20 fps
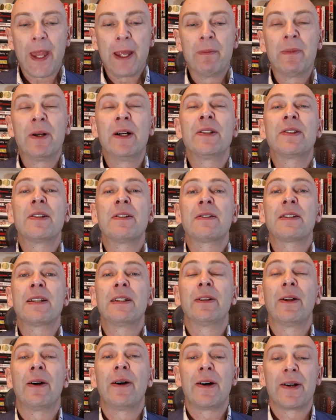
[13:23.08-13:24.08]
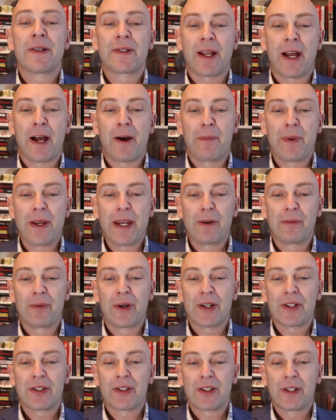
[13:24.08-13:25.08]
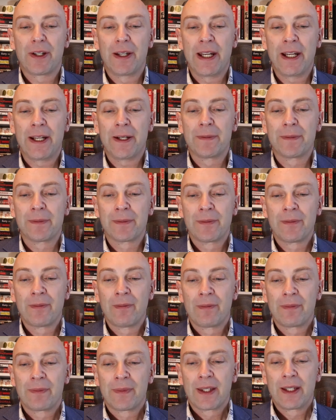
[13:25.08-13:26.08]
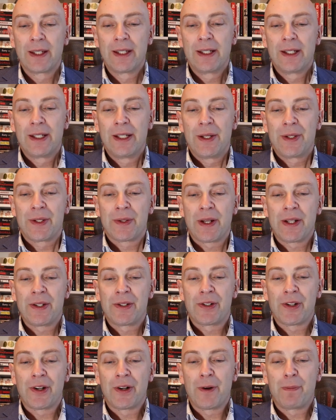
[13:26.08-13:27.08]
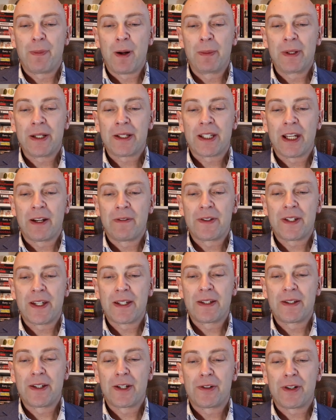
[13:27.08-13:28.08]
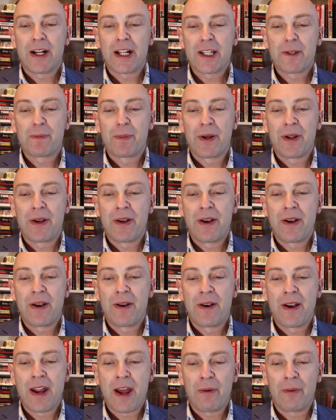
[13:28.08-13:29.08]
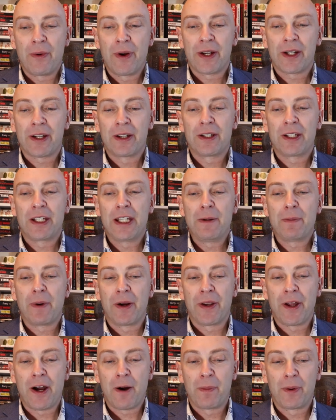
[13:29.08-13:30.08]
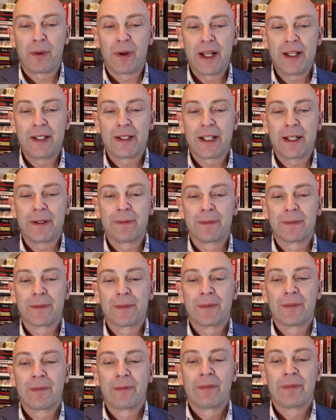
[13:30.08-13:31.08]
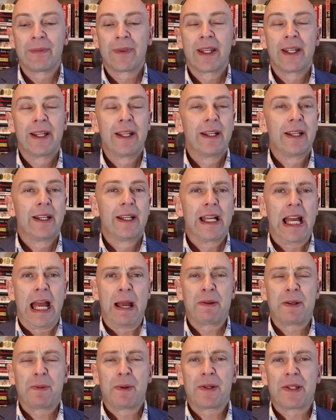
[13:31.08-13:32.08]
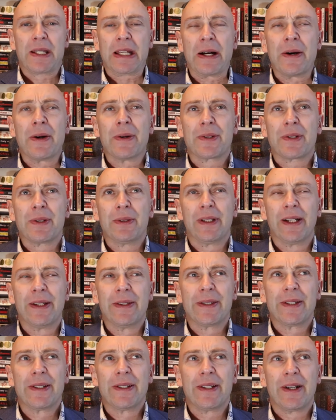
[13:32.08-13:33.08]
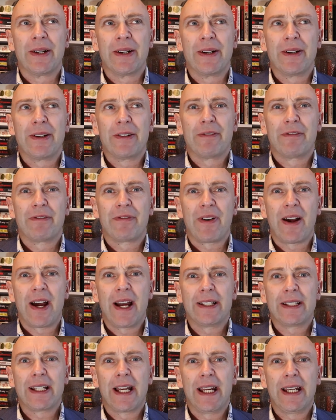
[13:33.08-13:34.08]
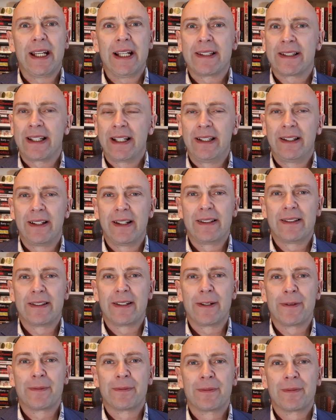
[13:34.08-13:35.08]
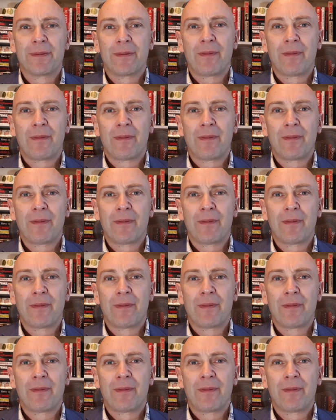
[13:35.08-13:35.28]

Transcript: Emergency laws are being rushed in to ensure public services and the transport network can keep on operating. I'm supposed to go to London on Friday. It's in London.